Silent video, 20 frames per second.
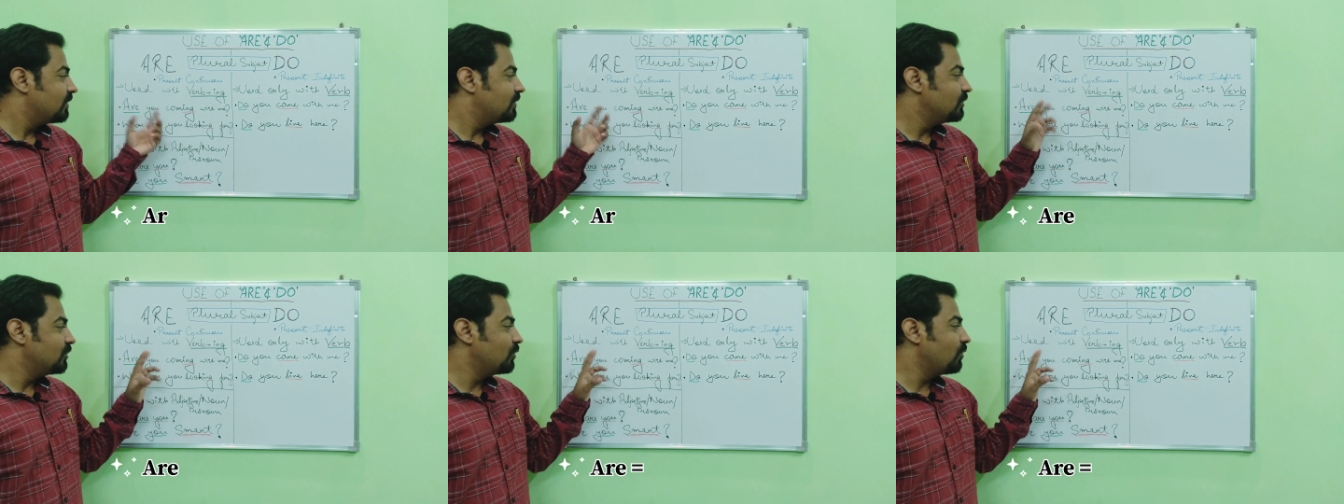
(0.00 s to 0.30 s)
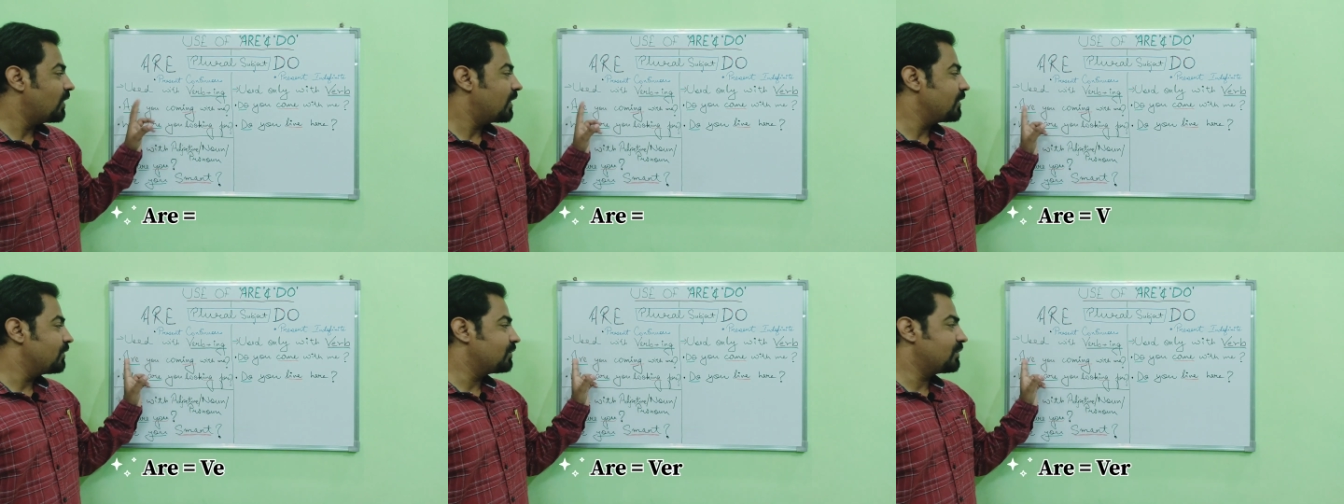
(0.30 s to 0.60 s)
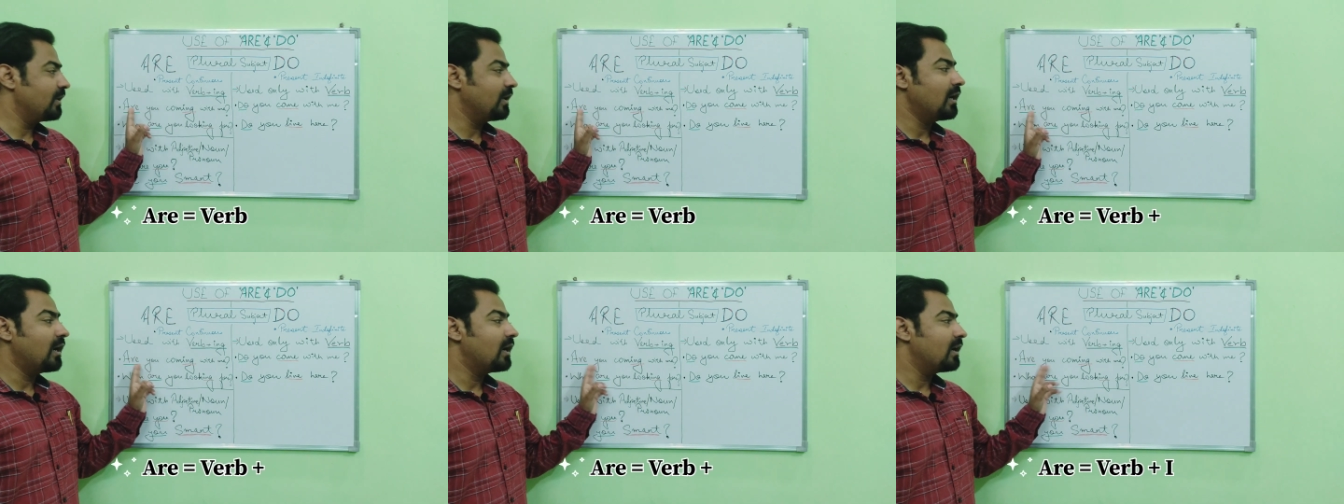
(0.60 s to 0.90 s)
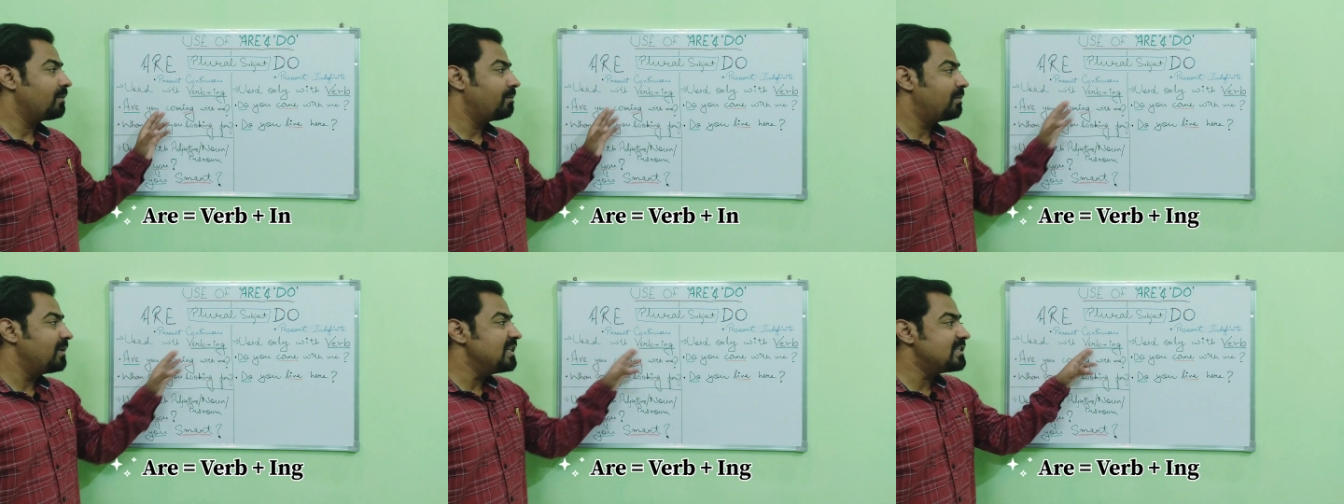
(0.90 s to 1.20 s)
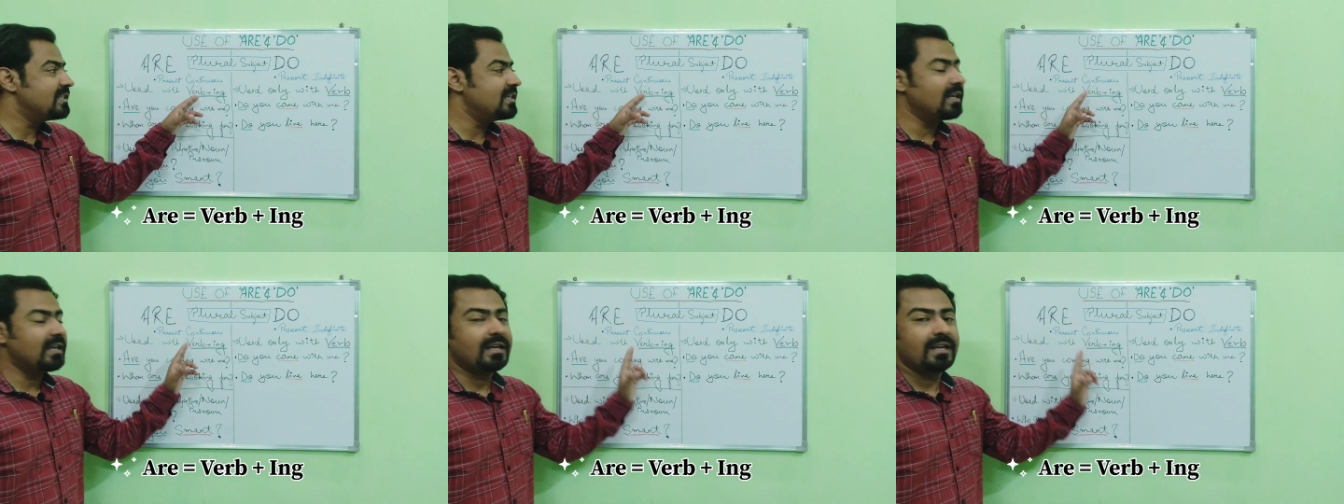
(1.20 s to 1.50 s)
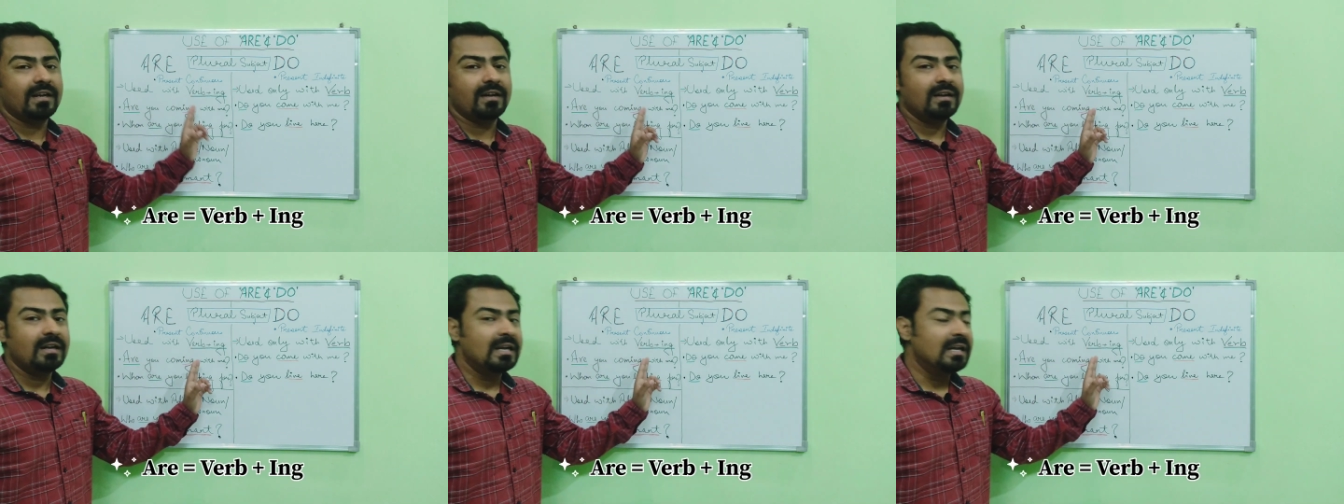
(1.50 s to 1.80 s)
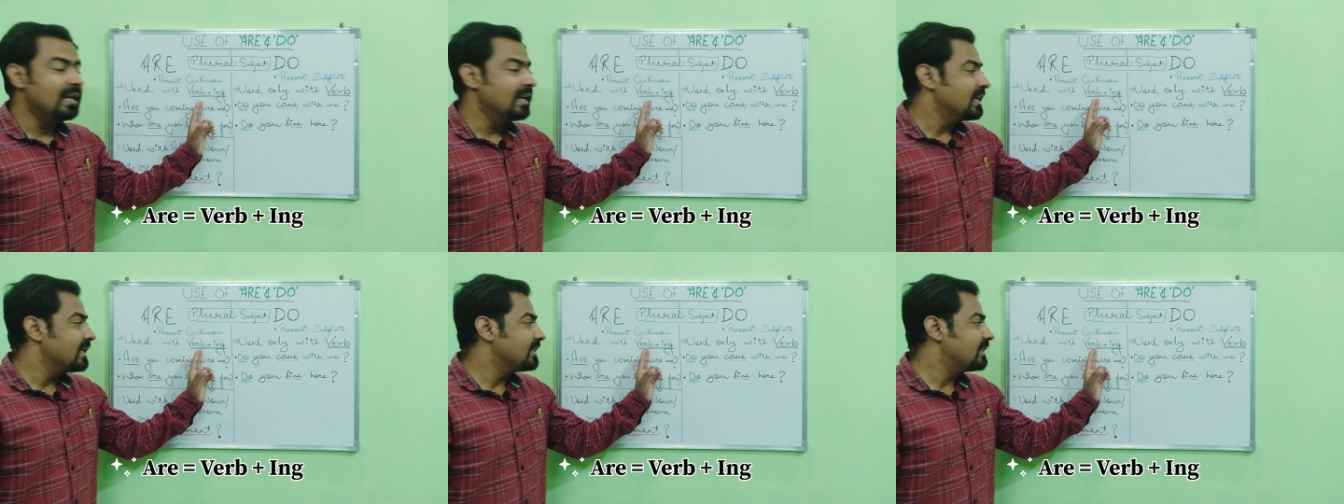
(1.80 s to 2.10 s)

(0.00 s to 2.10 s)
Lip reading: you are using are, please take care